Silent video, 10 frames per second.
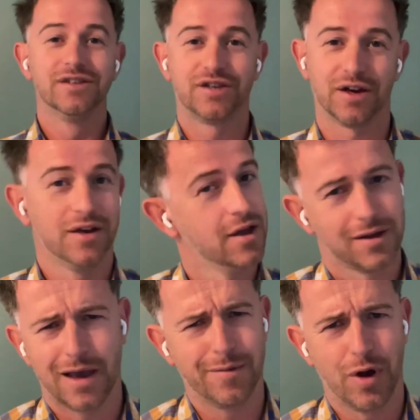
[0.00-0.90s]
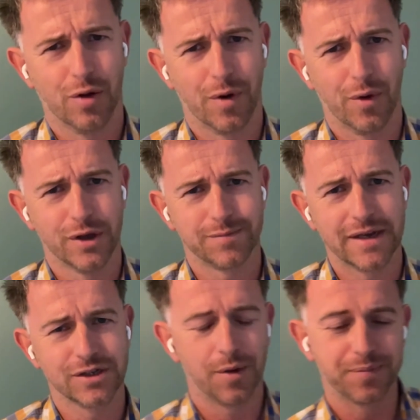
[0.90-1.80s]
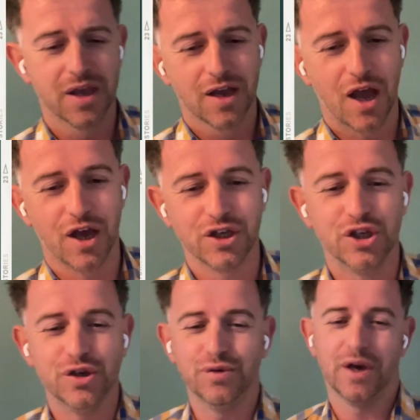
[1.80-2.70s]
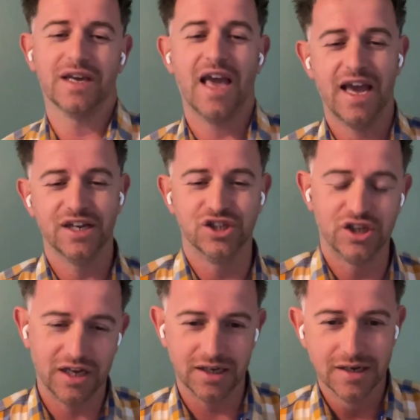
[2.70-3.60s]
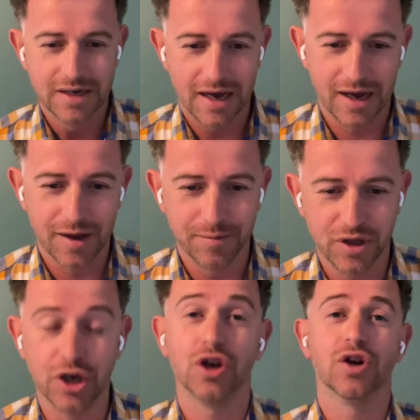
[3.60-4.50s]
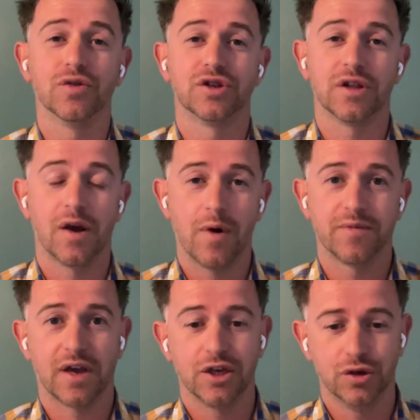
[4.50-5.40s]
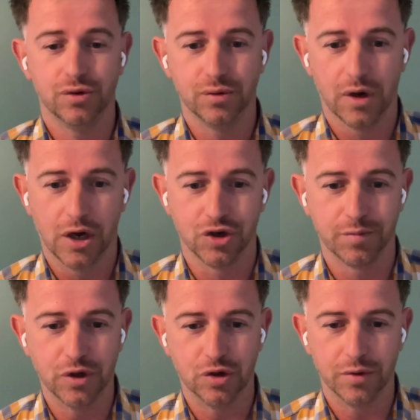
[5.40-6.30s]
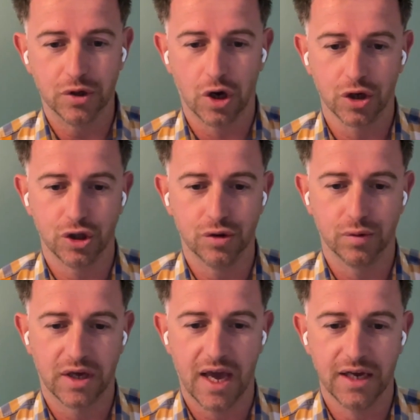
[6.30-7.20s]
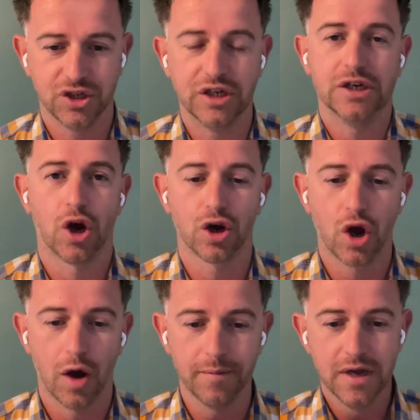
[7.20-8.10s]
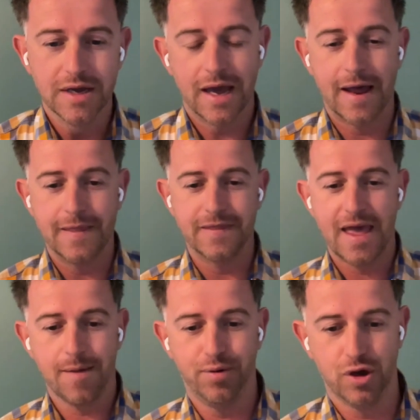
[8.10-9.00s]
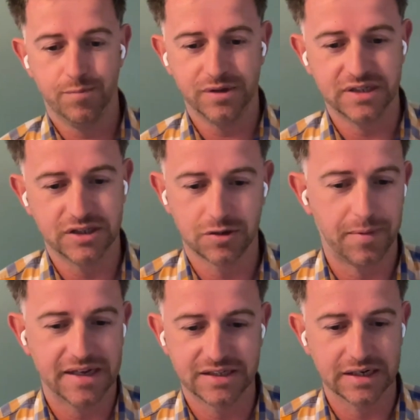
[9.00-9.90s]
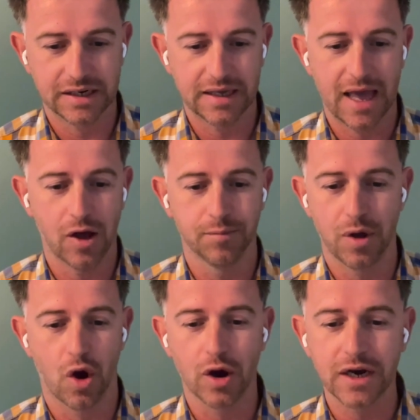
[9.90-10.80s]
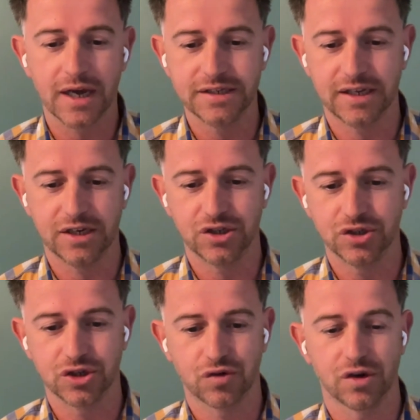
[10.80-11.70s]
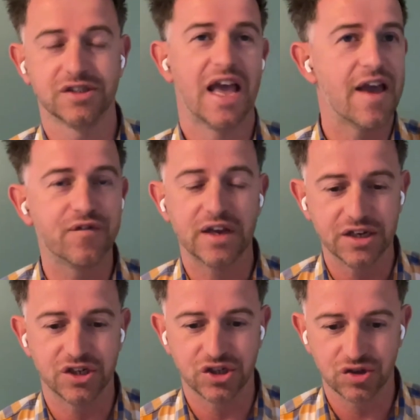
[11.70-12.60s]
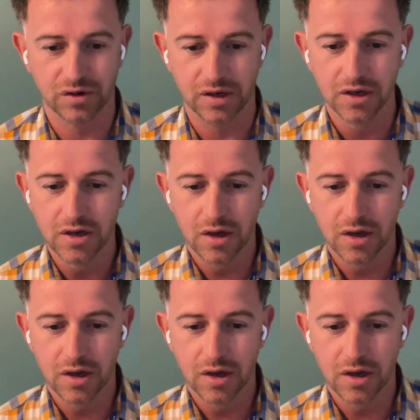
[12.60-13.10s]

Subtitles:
So getting all my words mixed up. UKG. You can go to their website, www.ukg.com, and their purpose is to basically help organizations across every industry